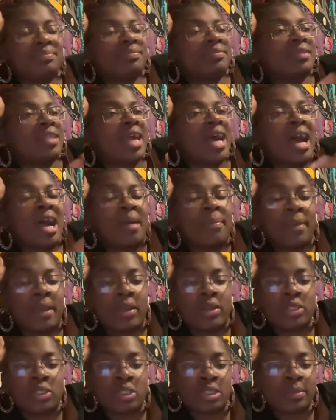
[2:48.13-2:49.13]
how our
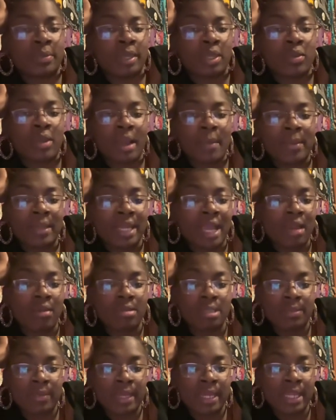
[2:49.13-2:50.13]
parents used to be. You got
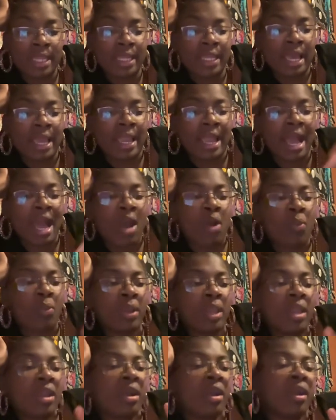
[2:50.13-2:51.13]
McDonald's money? Like, how
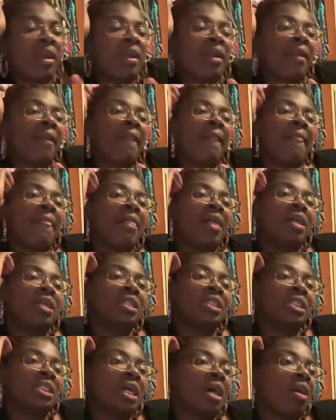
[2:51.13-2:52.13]
we are
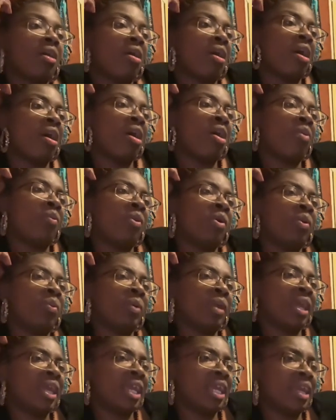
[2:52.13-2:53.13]
so, oh, well, we
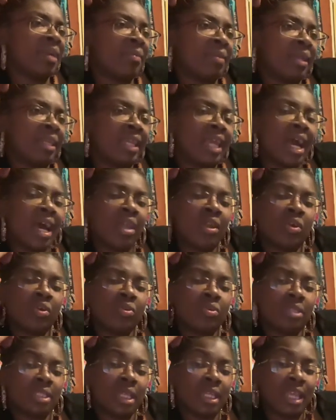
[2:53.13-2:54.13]
didn't get
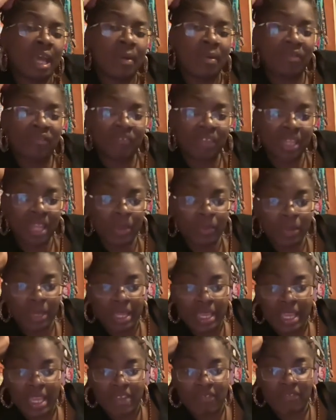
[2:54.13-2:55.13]
McDonald's, and now we feel like we
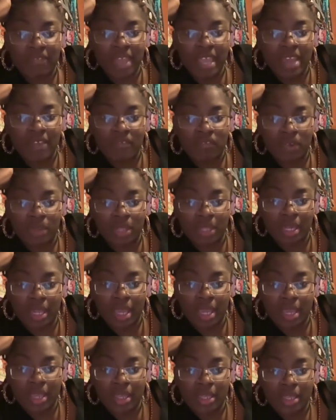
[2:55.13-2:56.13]
didn't get fed for the
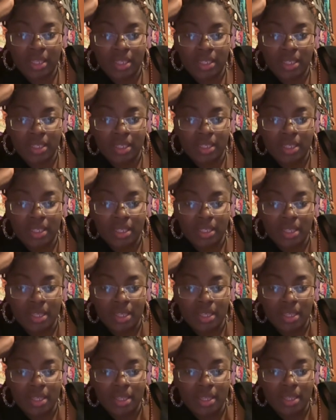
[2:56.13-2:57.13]
day.
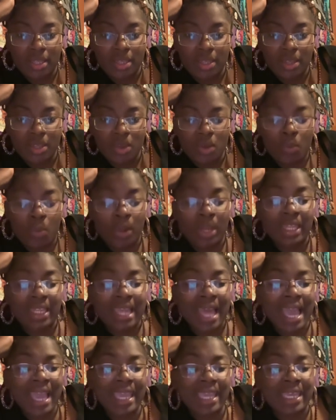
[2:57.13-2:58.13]
We're
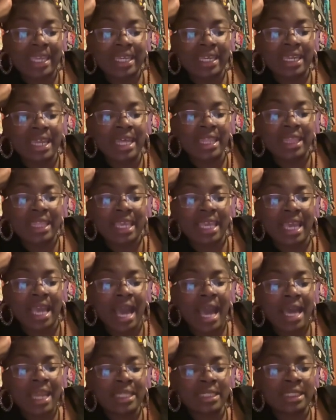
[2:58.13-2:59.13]
lacking nothing.
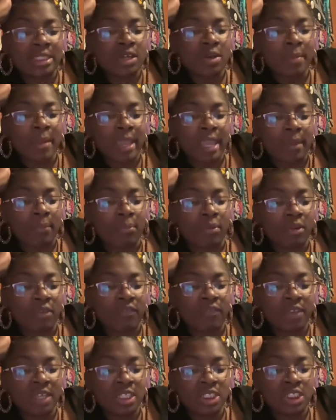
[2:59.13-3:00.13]
God is still making
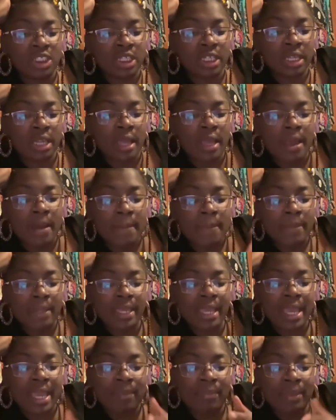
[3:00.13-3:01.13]
provision, but
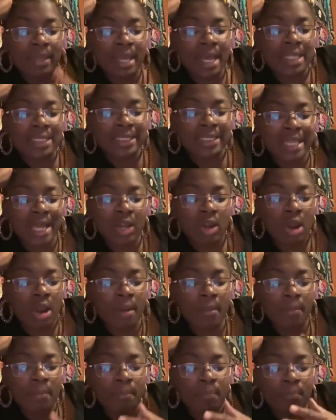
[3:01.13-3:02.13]
yet, because it's
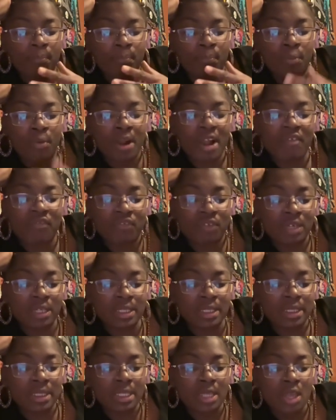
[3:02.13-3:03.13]
our
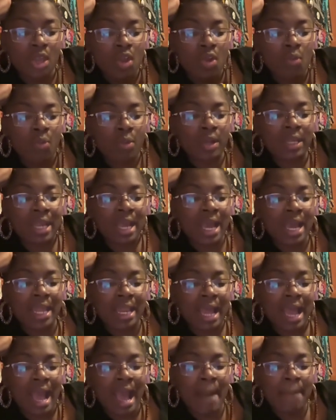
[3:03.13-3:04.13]
preference, we're not
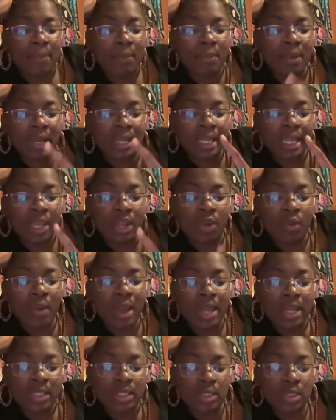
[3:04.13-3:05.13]
operating in
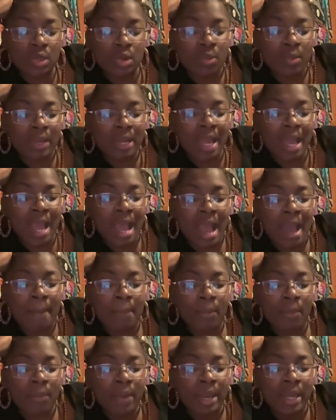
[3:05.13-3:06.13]
gratitude. We're not
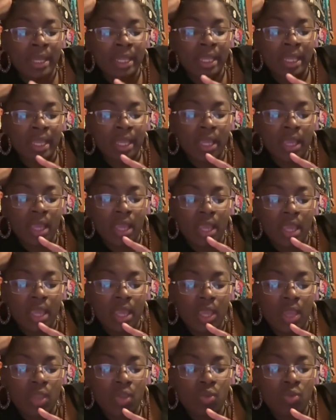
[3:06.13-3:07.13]
operating,
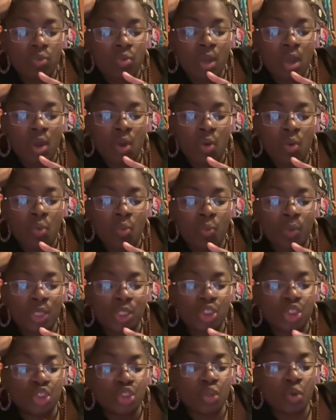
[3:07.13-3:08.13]

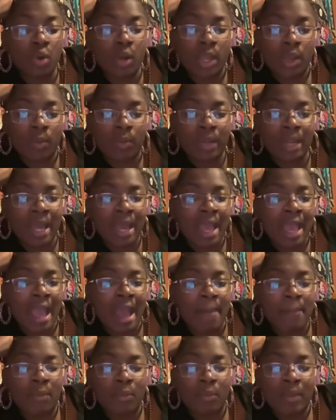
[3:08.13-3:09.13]
with joy. We're not
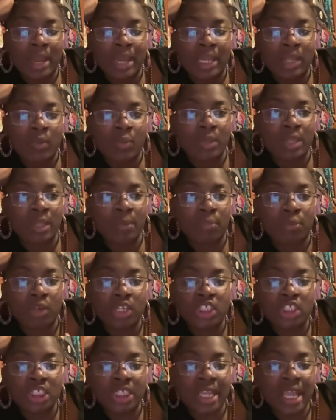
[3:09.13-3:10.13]
operating with
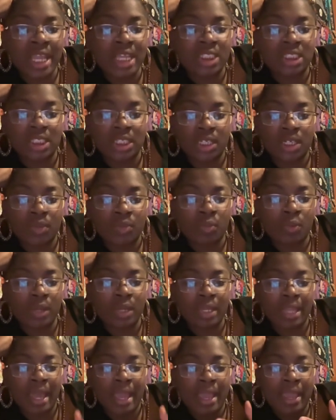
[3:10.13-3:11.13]
appreciation.
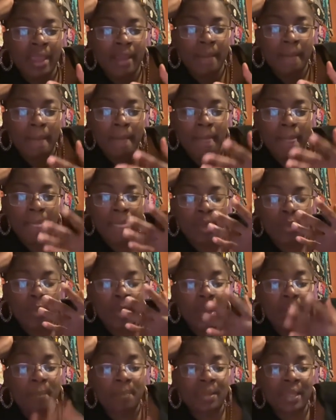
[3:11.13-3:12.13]
We're
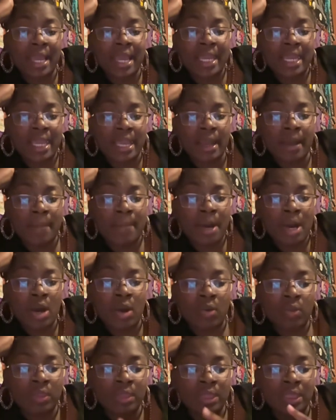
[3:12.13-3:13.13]
complaining
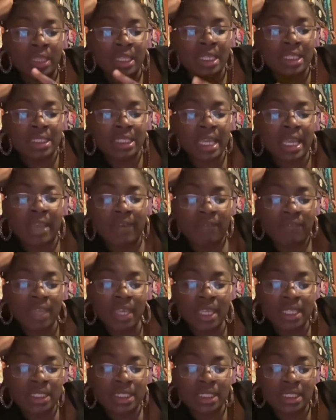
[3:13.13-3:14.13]
about these
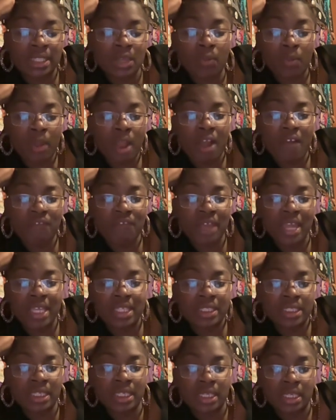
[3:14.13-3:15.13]
inconveniences that we are
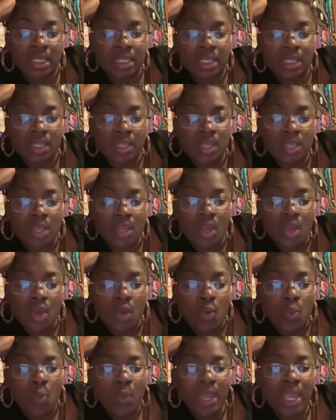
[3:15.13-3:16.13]
facing
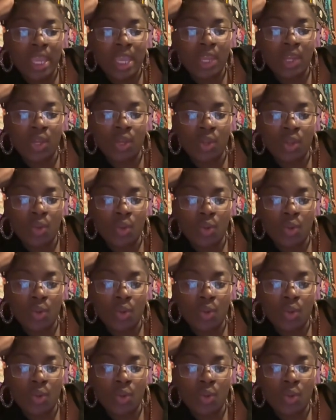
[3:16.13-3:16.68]
when